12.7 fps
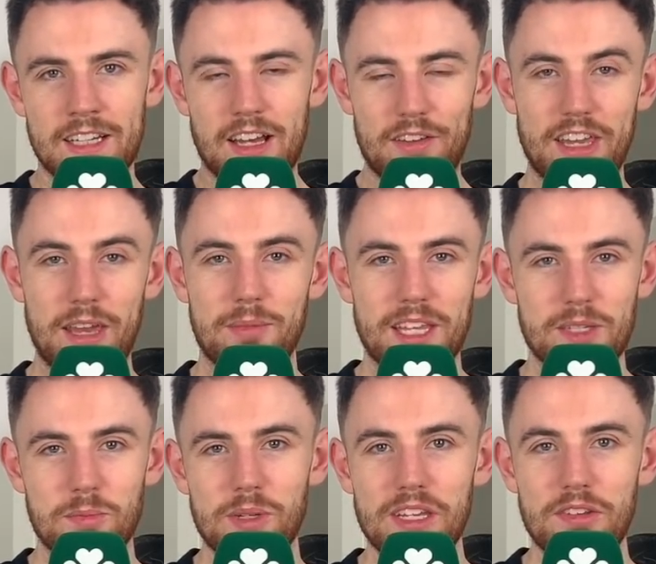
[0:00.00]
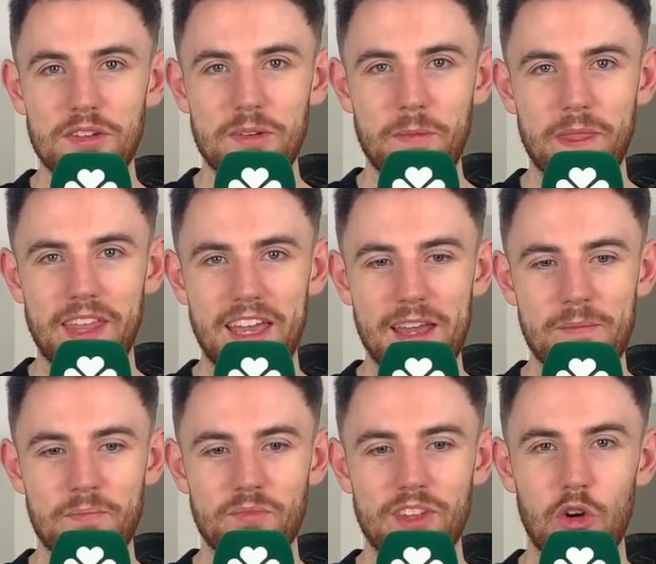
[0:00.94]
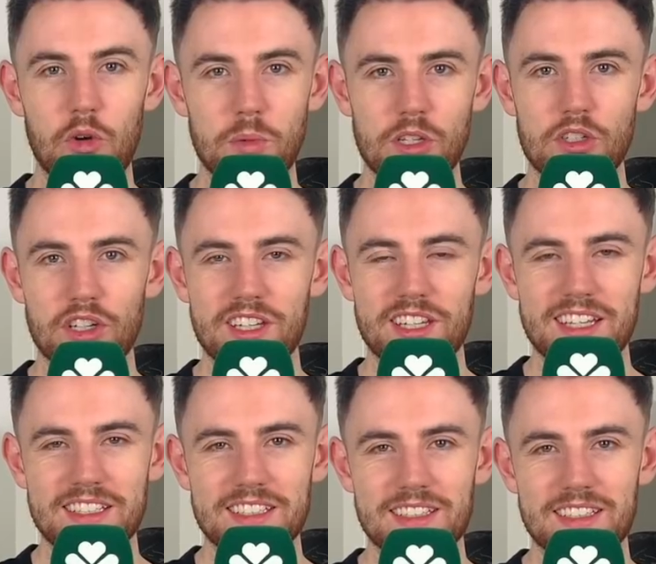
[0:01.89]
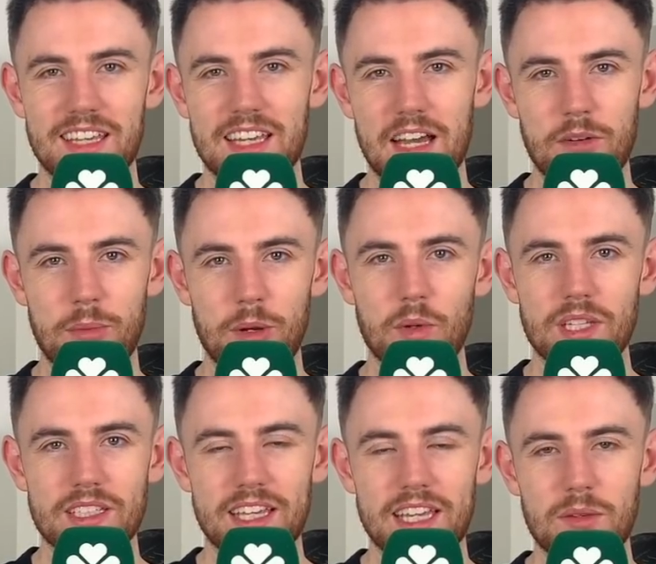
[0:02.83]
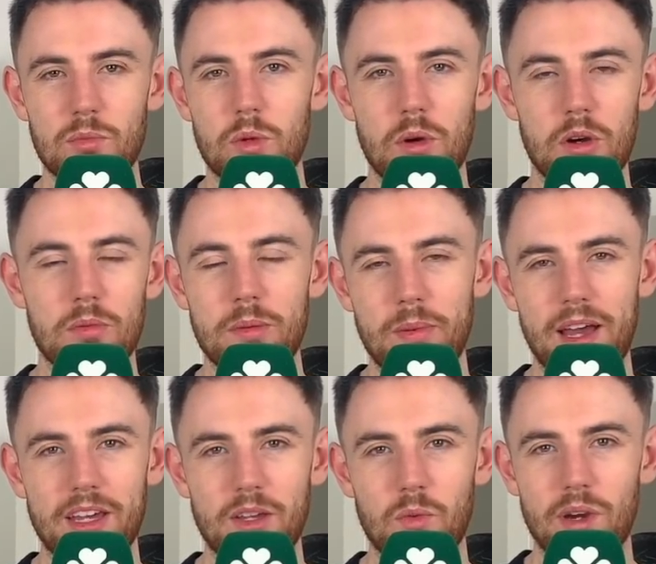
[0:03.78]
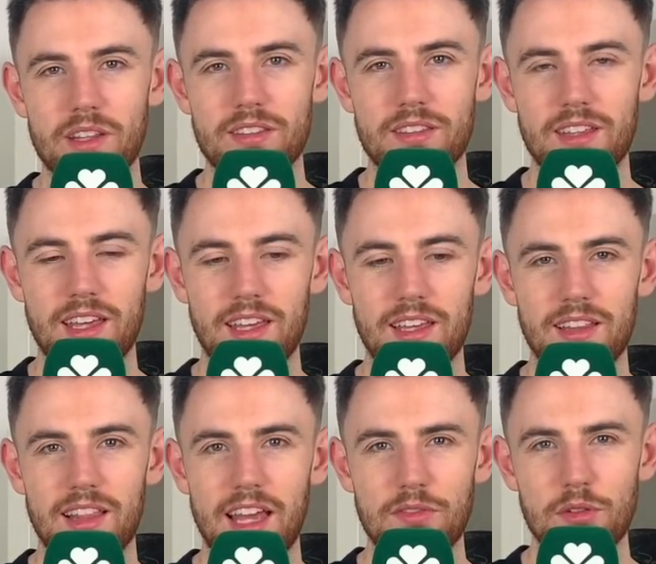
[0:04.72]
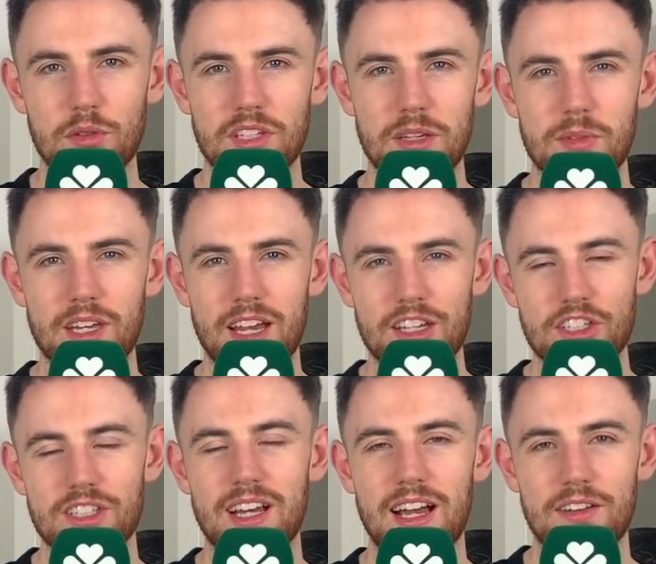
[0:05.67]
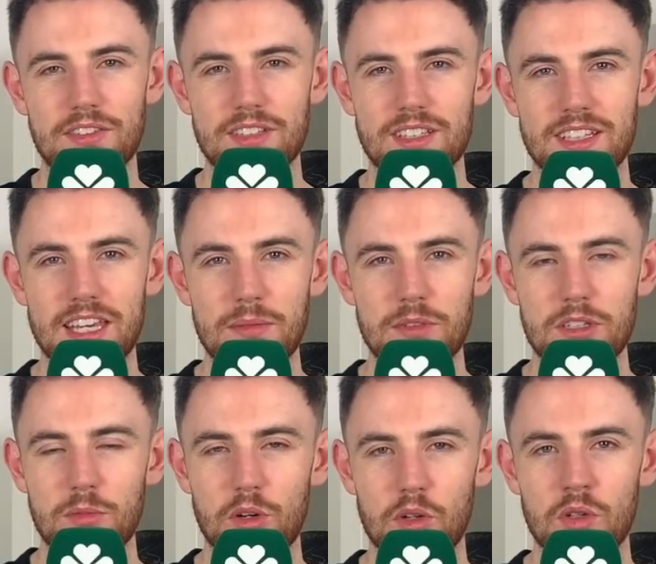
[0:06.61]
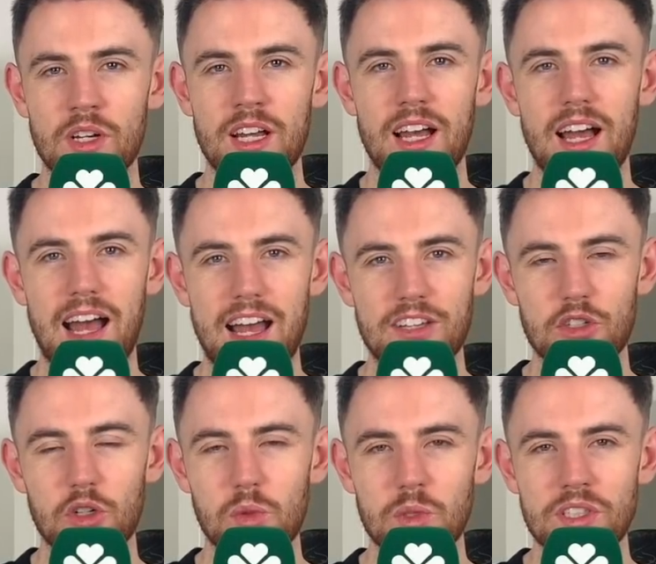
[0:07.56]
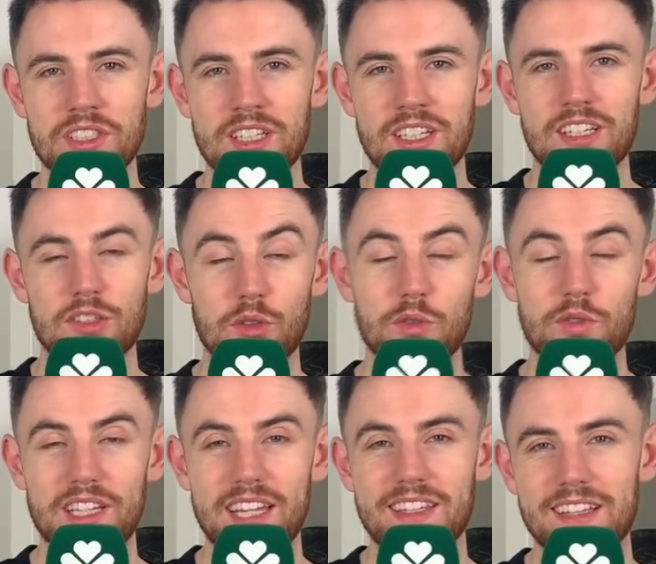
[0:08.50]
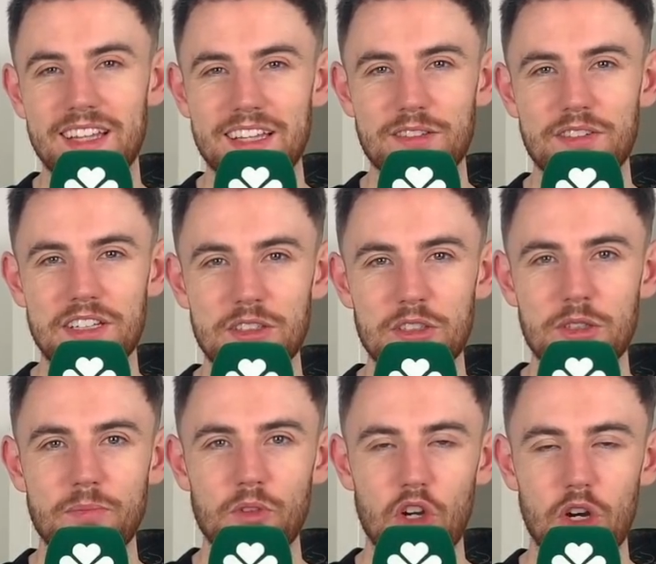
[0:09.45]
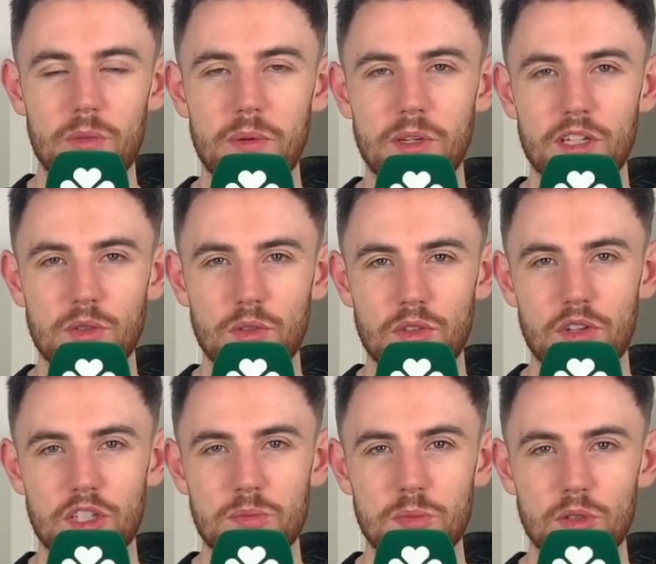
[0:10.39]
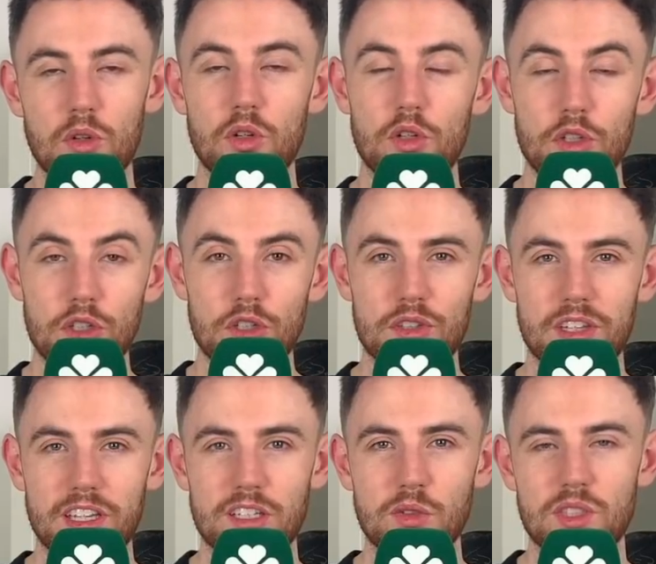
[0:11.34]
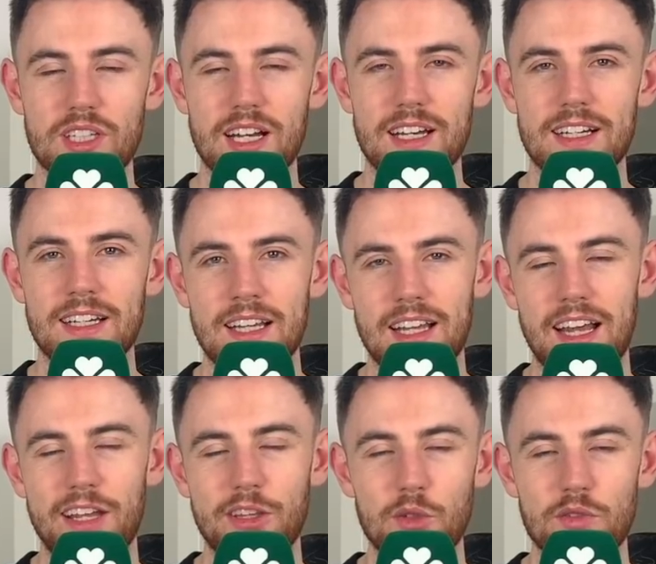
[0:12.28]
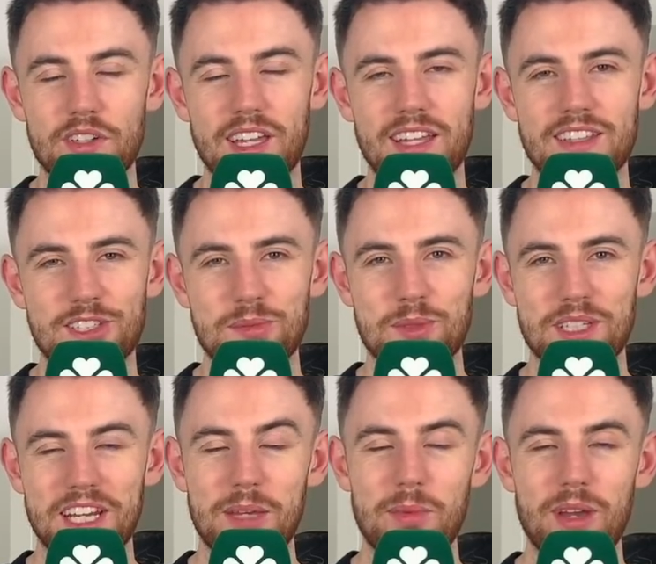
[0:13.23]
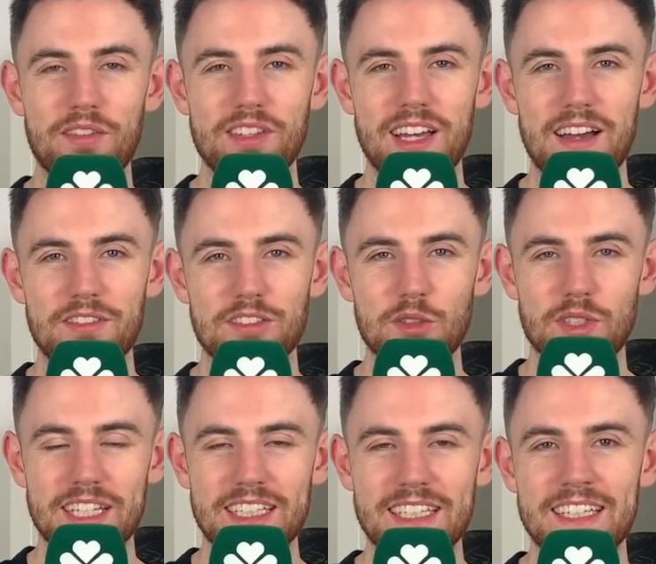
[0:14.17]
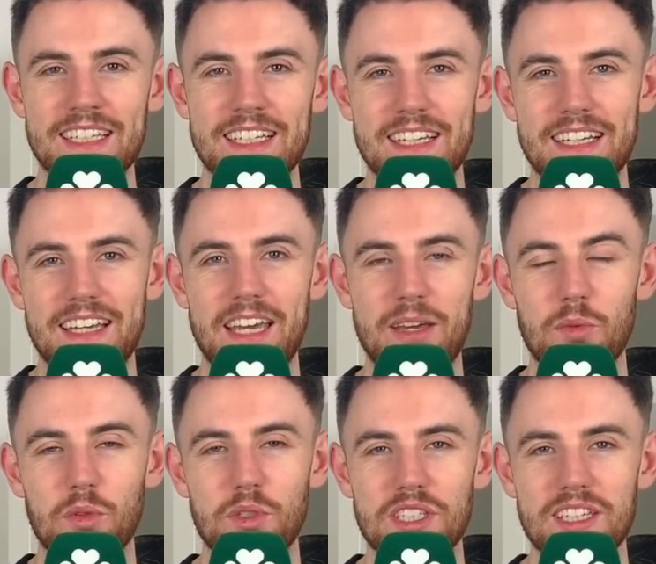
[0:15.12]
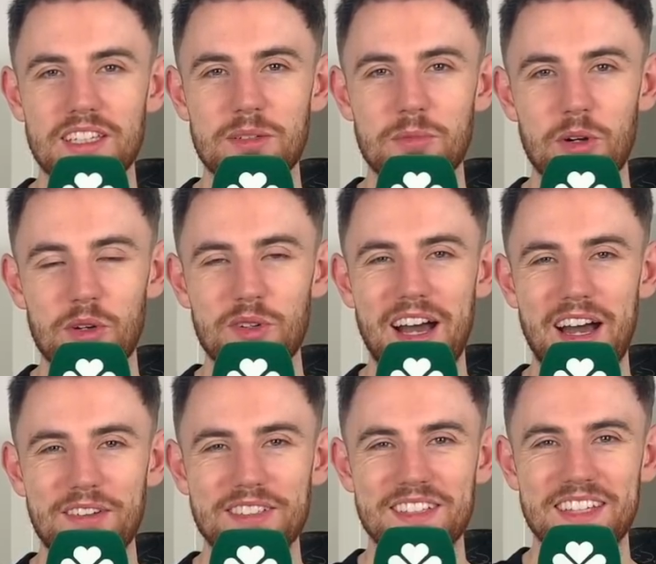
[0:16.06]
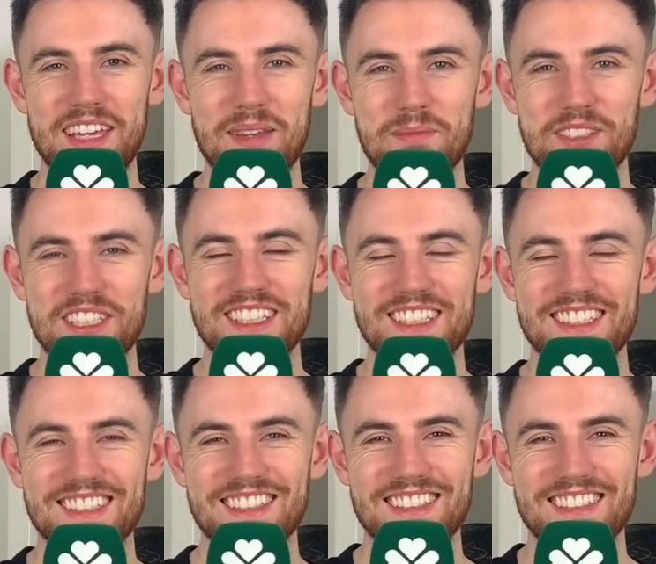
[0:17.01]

I've kept this brief. Um, I hope you enjoy the rest of your day. Have a brilliant time. We will be back with uh, live full time reaction after the game tomorrow, as always. So don't forget to like the video, comment with your own thoughts below. Who do you think will start? And don't forget to subscribe if you haven't already. Uh, we'll see you tomorrow after the game. Cheers.